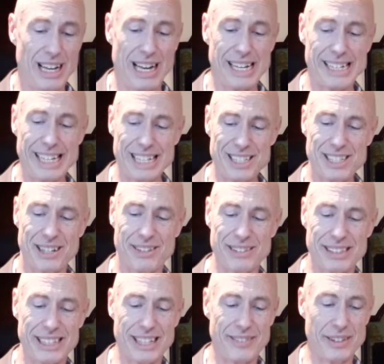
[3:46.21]
I guess I would
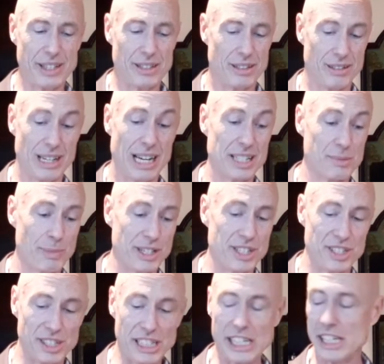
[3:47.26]
give it, or not as much
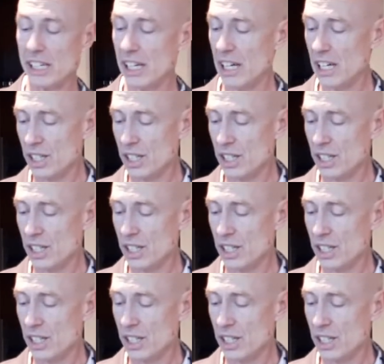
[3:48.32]
as E,